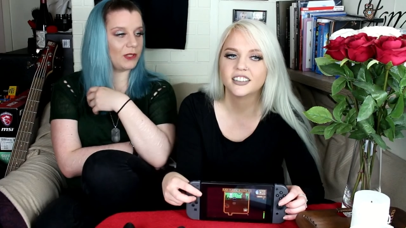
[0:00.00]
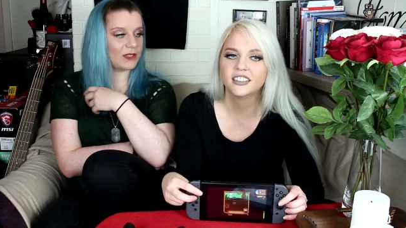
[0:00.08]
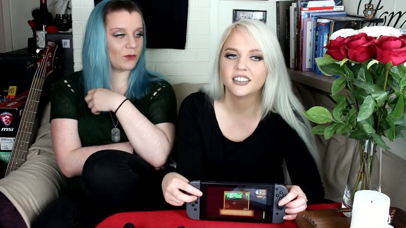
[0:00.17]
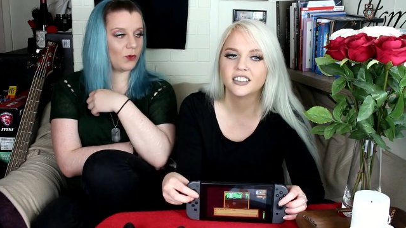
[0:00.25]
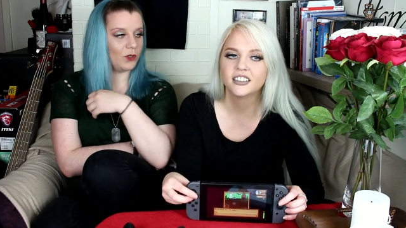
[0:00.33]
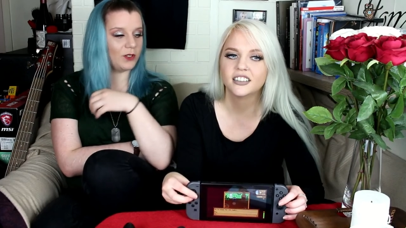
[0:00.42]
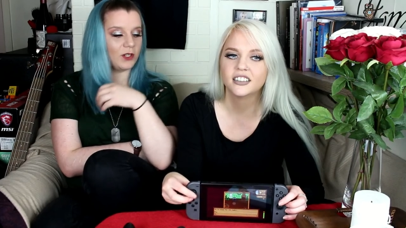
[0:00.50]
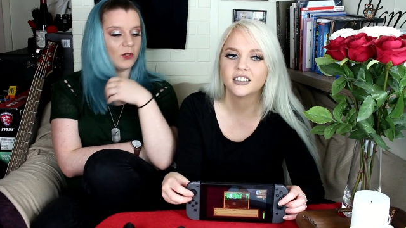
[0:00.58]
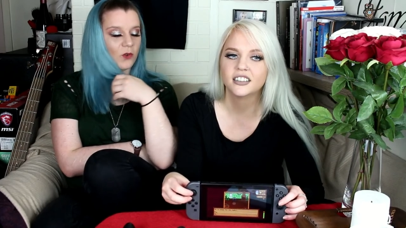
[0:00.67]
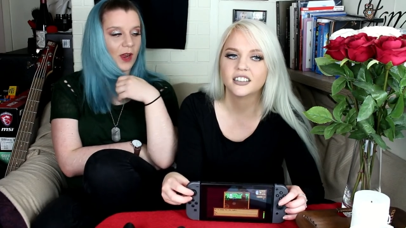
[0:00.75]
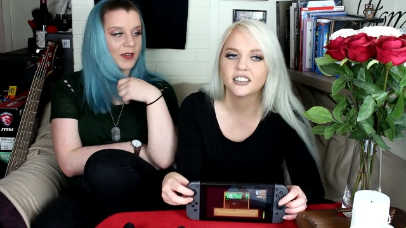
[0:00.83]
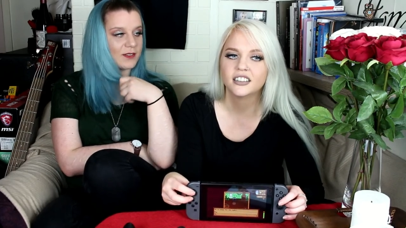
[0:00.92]
Speaker 1: bits of wood and
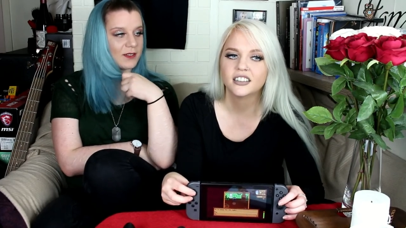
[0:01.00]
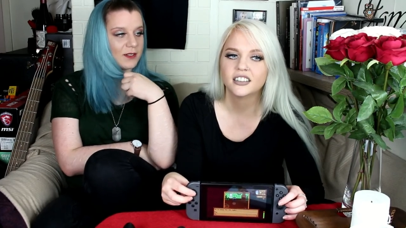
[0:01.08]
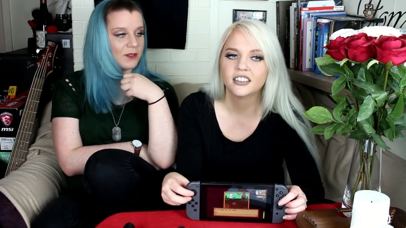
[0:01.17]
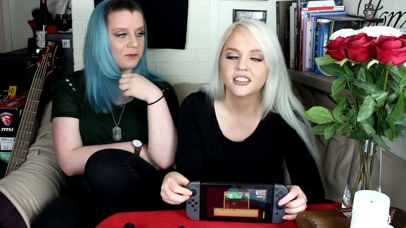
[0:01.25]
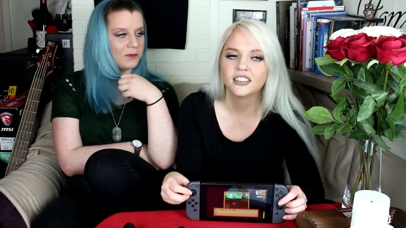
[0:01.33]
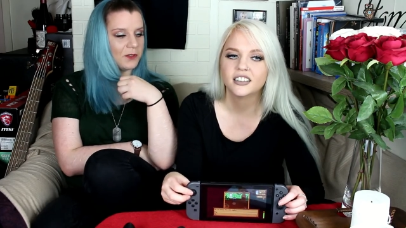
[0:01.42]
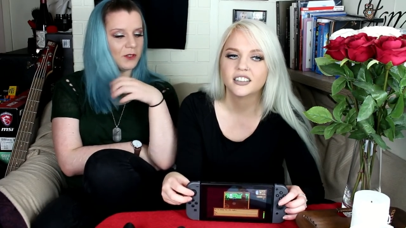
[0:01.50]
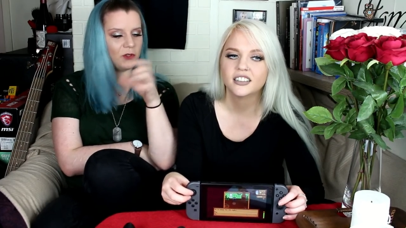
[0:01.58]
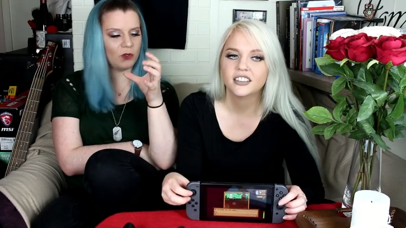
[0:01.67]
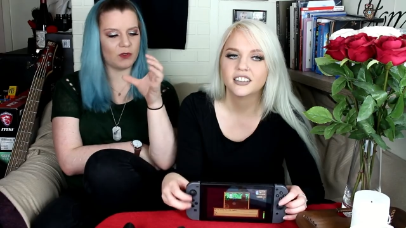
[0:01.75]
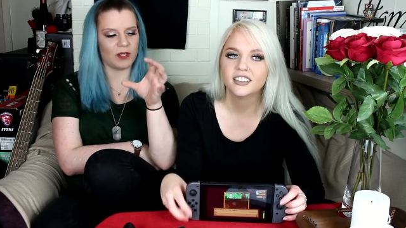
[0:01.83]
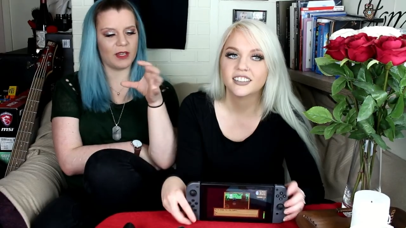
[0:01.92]
grass and
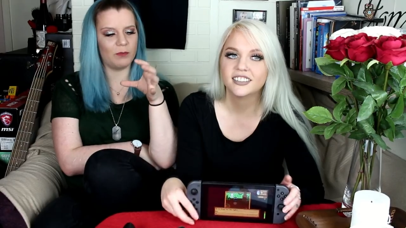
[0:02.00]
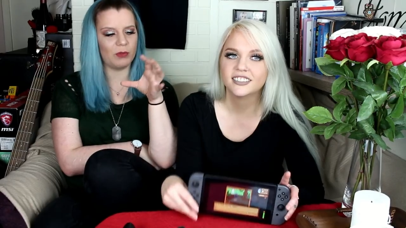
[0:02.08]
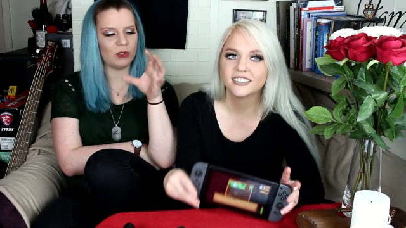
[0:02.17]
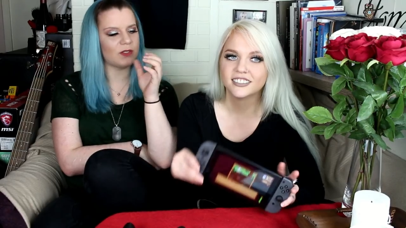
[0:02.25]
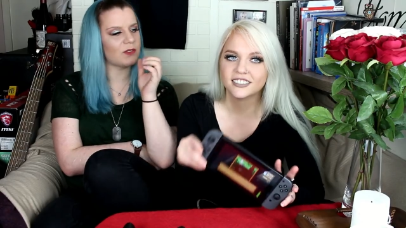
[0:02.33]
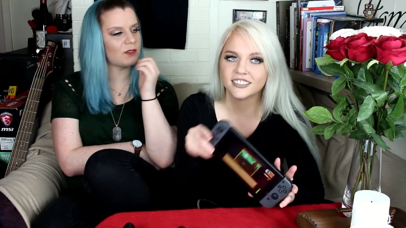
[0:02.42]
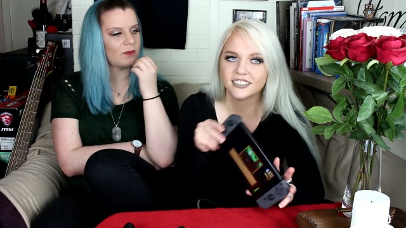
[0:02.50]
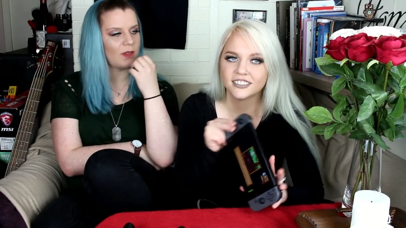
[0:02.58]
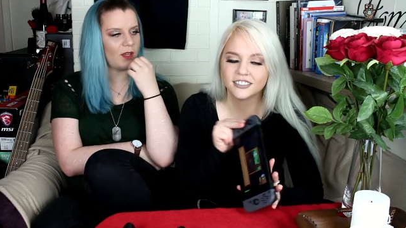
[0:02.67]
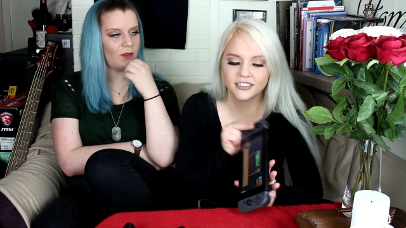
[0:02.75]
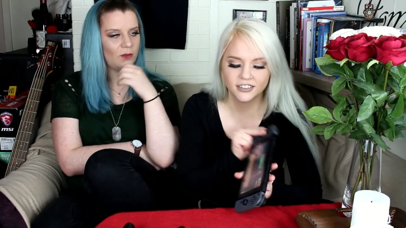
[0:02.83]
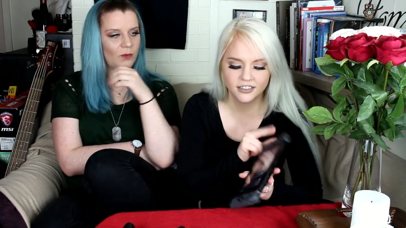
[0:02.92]
those like bushes
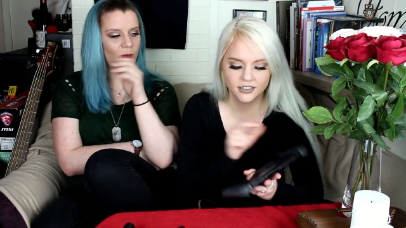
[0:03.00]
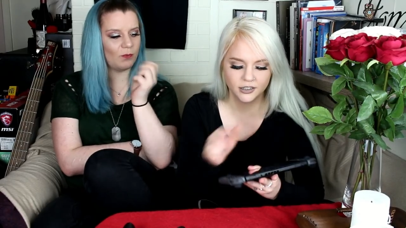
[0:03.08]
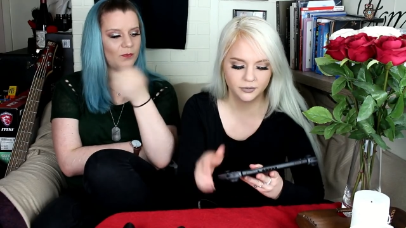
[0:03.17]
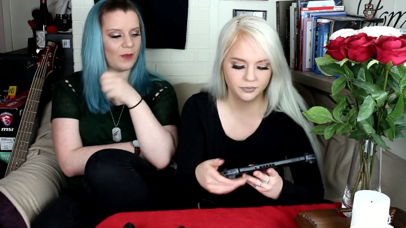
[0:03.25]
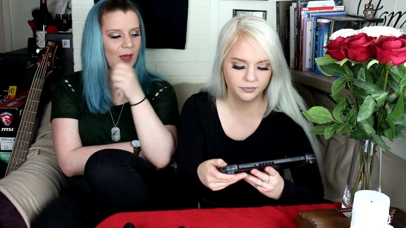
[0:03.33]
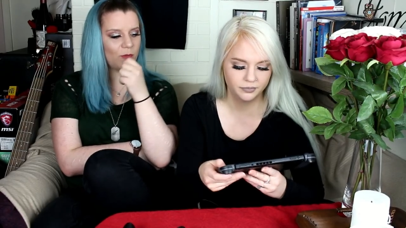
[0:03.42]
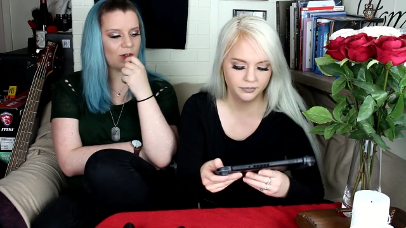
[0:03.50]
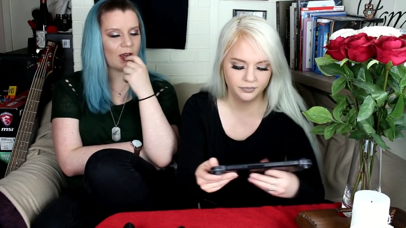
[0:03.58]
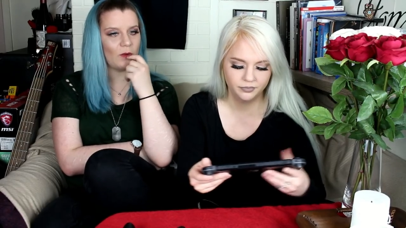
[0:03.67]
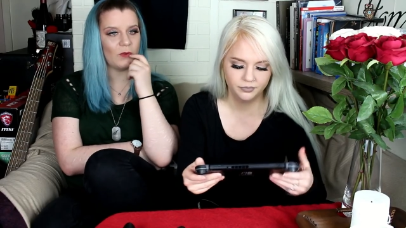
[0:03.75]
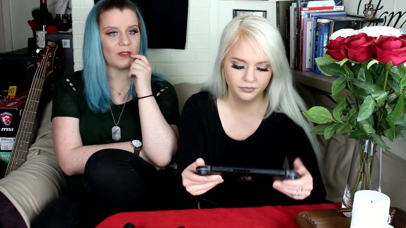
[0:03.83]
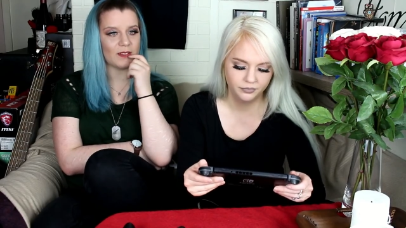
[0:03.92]
that you hammer
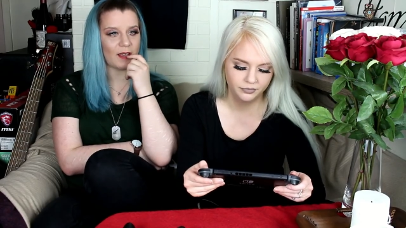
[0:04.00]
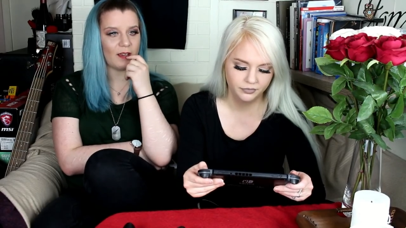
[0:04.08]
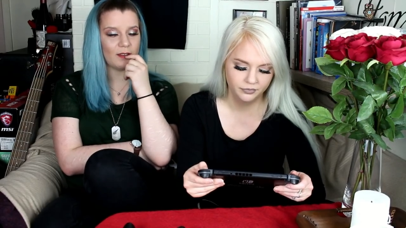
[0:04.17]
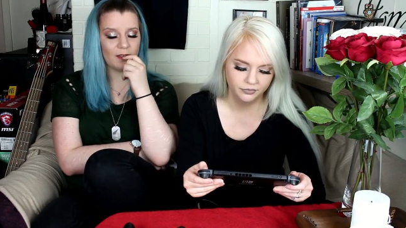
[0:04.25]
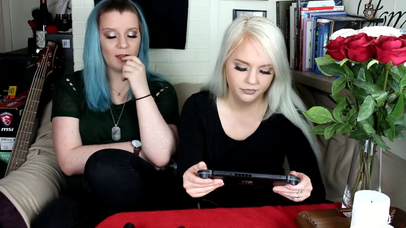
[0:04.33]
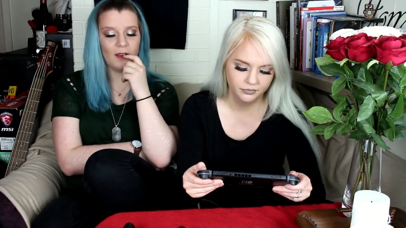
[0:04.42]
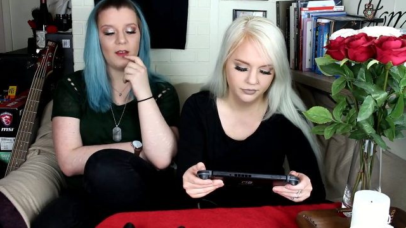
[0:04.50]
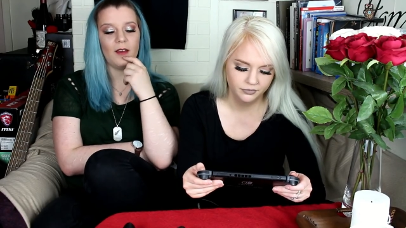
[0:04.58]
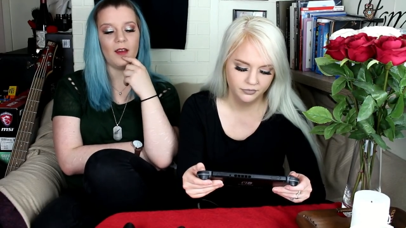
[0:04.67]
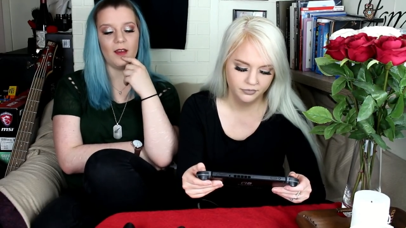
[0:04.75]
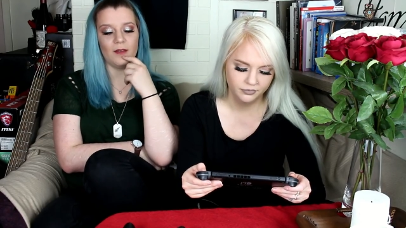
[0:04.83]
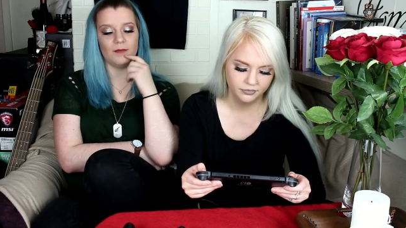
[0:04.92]
down with the scythe.
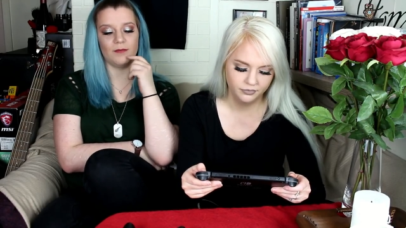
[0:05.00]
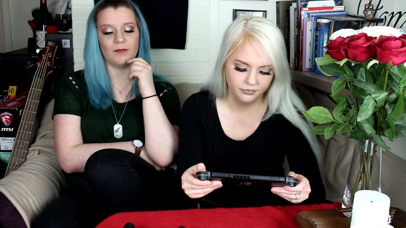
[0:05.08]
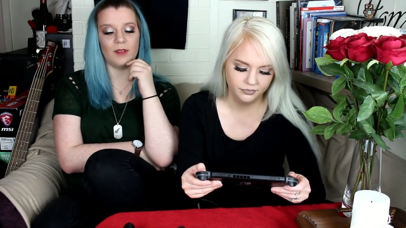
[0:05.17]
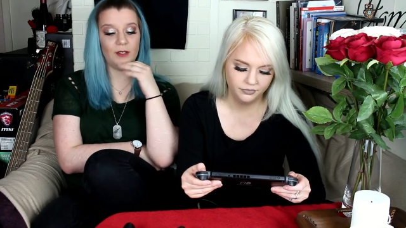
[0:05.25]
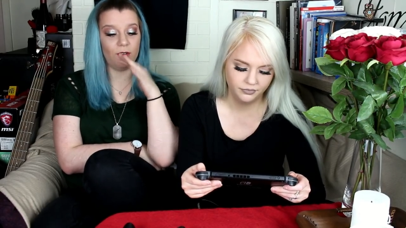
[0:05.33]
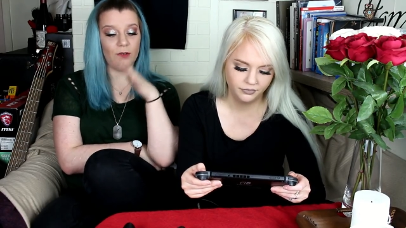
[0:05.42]
Um, and